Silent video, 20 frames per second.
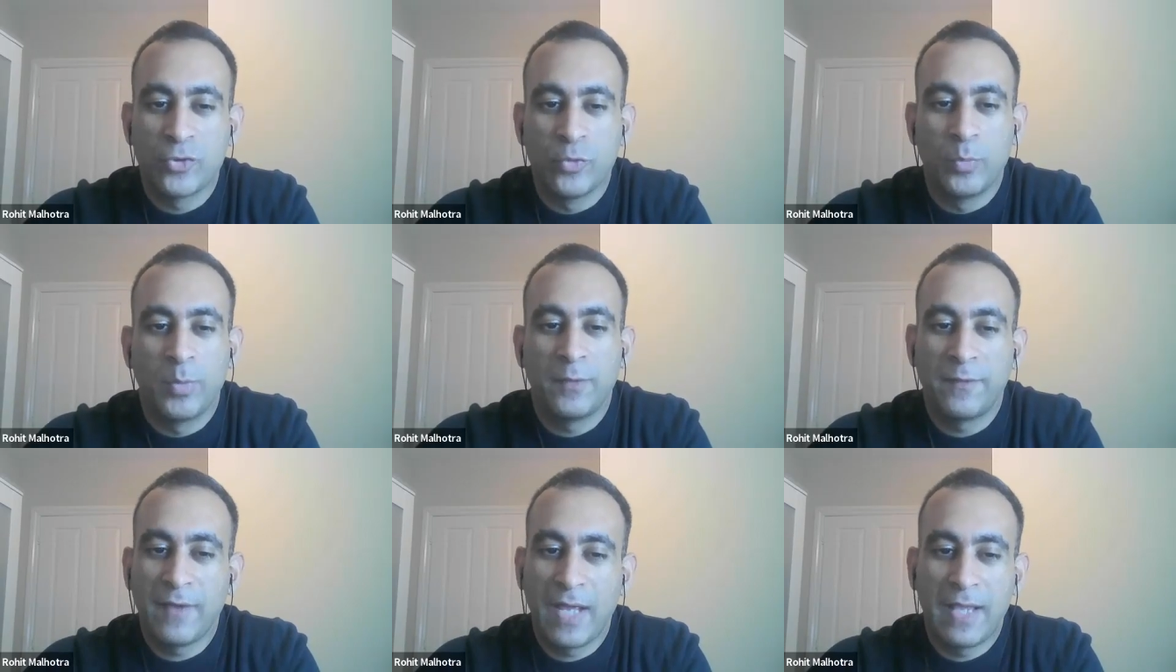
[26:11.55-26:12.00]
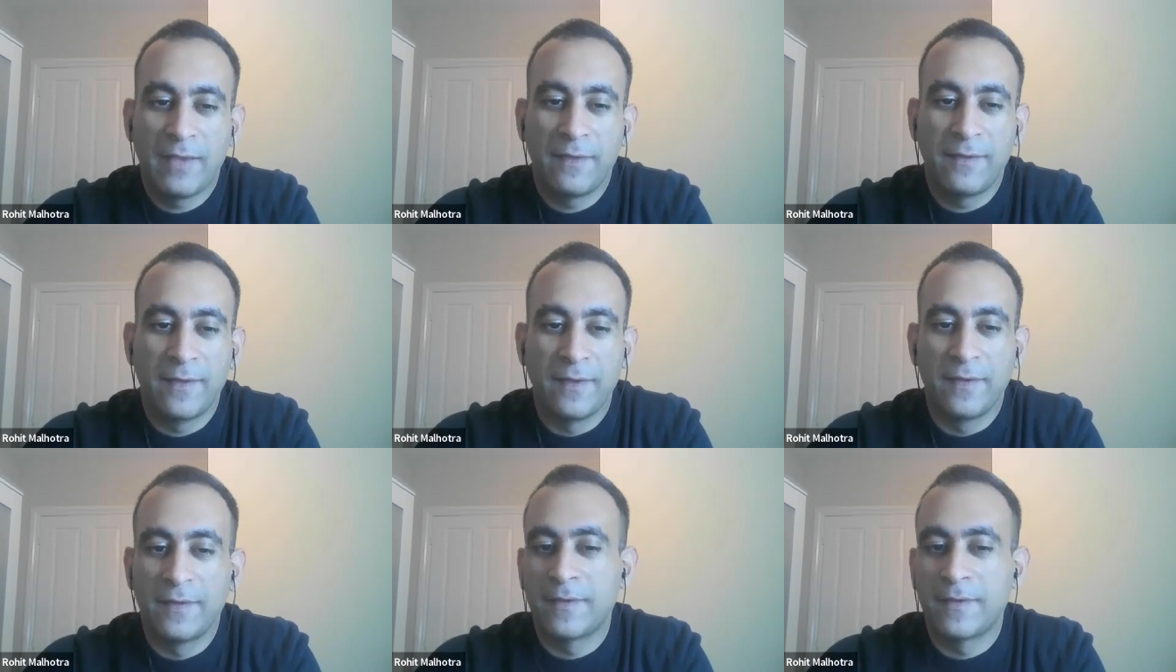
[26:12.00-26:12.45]

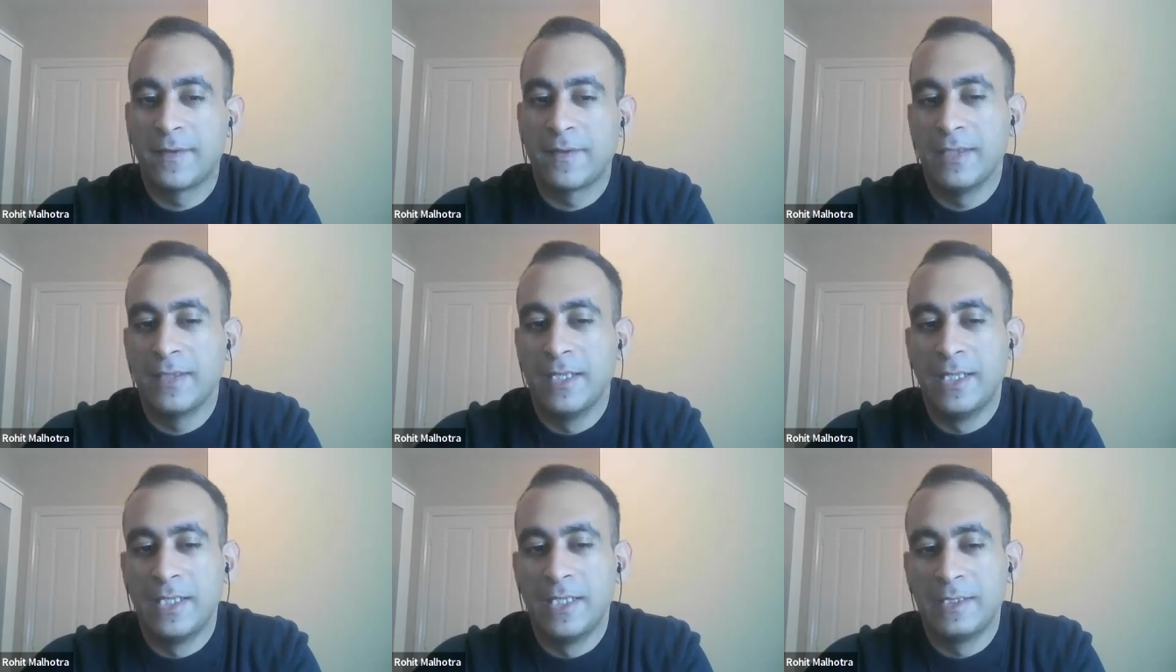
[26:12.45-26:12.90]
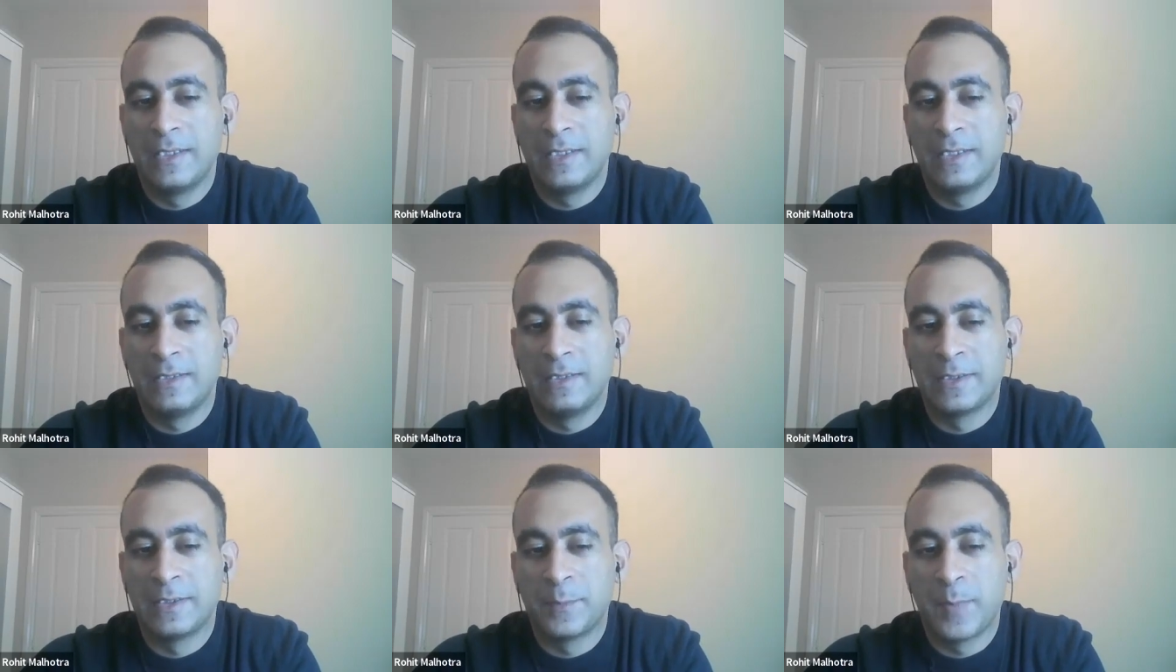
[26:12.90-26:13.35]
Superfans is
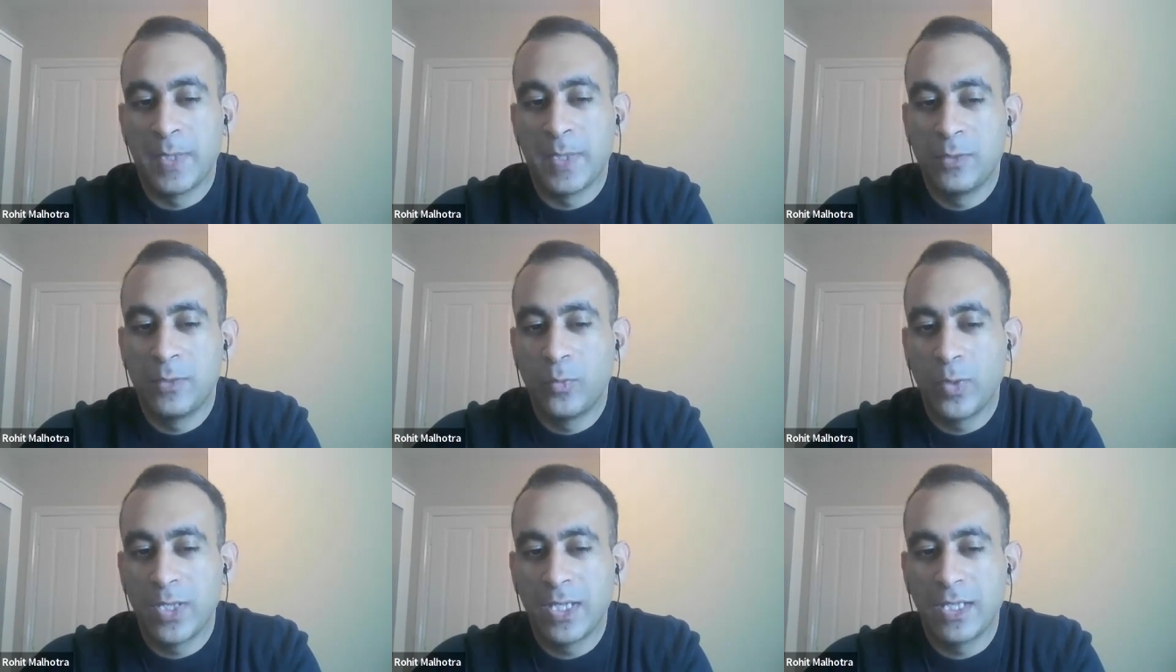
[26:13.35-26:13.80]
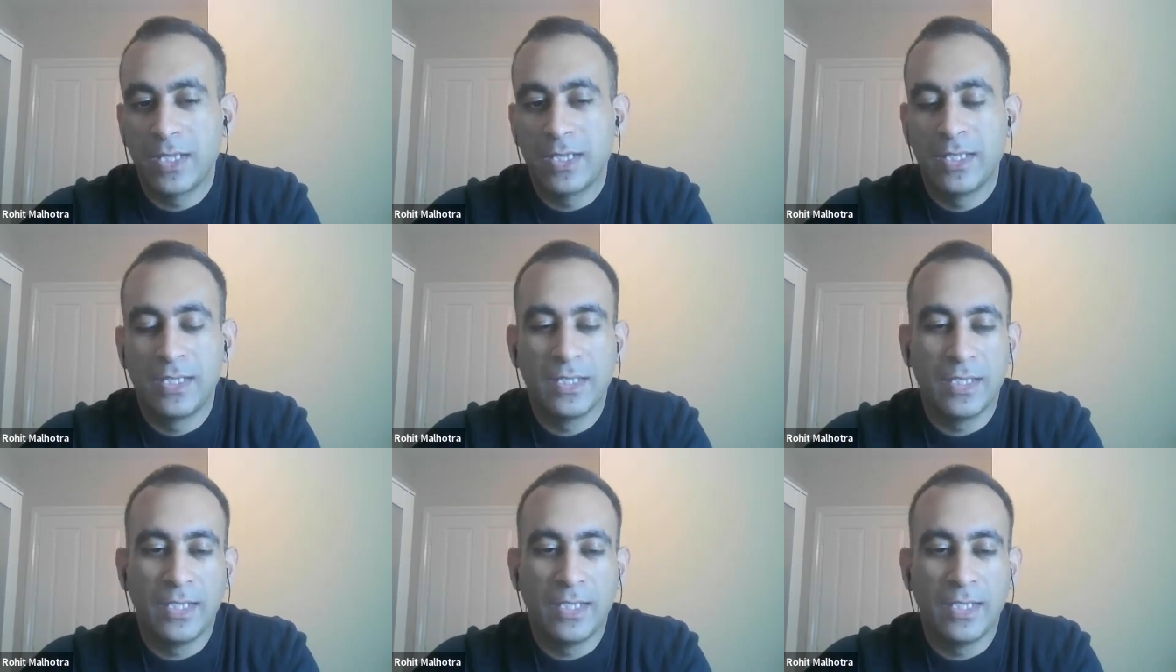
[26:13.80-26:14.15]
it's been a week.